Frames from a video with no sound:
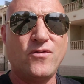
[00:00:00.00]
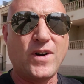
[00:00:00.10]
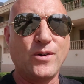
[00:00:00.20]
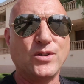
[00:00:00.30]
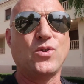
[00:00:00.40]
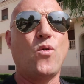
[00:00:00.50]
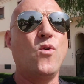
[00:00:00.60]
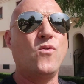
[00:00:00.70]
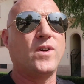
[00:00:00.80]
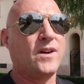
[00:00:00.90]
valued
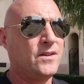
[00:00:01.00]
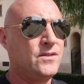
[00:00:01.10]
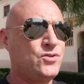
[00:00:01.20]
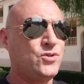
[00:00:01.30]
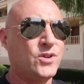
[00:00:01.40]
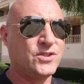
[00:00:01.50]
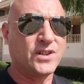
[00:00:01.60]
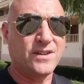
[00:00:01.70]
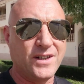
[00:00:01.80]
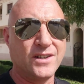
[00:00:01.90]
over
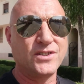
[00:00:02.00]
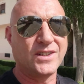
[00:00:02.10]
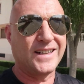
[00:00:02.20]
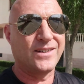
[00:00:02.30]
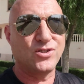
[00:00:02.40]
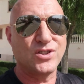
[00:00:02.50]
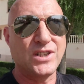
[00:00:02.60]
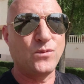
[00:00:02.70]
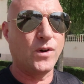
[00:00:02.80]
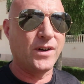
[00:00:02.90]
200, 300, and I've just
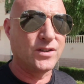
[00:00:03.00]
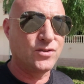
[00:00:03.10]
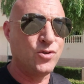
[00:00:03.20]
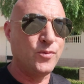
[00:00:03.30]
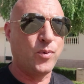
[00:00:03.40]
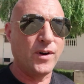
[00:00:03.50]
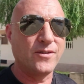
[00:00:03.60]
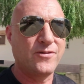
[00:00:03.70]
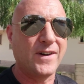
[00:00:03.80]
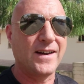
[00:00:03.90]
seen one at
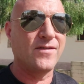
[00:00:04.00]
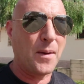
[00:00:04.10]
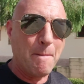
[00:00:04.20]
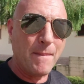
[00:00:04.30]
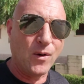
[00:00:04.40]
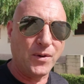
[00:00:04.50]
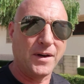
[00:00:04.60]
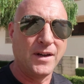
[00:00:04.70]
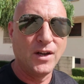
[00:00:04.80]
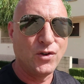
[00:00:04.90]
2.5
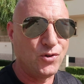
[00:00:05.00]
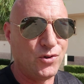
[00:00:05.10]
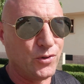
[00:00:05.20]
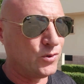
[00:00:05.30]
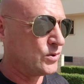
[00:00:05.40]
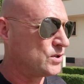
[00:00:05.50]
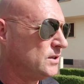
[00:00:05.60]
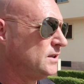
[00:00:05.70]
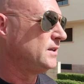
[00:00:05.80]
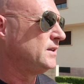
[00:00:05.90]
million euros.
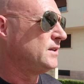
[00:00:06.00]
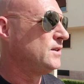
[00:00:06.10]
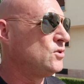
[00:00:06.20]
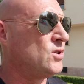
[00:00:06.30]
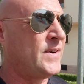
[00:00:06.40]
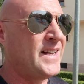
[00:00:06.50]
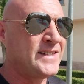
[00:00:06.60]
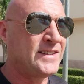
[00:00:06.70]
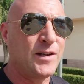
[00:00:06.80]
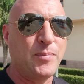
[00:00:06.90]
So if it
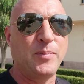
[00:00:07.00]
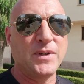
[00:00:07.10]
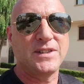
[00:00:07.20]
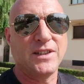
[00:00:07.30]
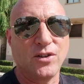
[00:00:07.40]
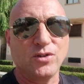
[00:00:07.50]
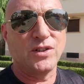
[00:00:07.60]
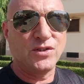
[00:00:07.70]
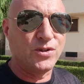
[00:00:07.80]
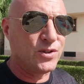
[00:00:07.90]
is the type of place that you're
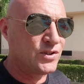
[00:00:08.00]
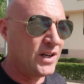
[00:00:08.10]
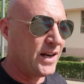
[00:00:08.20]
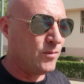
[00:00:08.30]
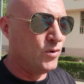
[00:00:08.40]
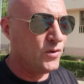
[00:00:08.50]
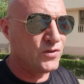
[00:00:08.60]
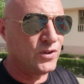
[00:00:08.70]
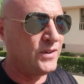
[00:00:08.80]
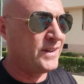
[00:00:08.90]
looking to try and move
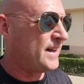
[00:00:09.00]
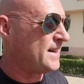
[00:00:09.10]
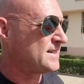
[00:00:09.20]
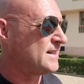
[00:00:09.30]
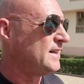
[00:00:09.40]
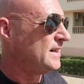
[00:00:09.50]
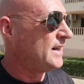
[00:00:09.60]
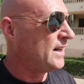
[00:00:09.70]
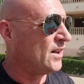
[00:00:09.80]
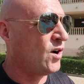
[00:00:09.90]
to, that is
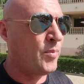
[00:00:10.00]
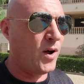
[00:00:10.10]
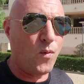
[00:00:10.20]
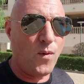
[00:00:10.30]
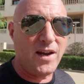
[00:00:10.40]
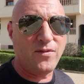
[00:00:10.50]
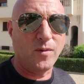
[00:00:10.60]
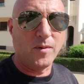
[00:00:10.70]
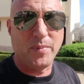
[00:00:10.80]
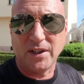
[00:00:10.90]
a little bit away
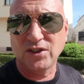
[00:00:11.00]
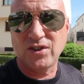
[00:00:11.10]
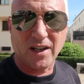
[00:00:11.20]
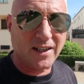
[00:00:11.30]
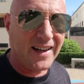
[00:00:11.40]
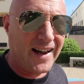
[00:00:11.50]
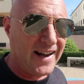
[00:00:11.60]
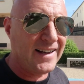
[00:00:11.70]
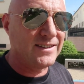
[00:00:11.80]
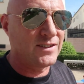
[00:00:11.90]
from the beaten track
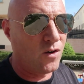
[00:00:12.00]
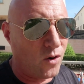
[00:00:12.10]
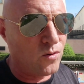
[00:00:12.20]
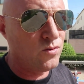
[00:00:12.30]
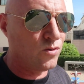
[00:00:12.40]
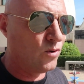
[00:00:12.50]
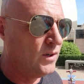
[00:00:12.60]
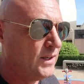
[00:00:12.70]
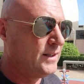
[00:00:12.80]
and also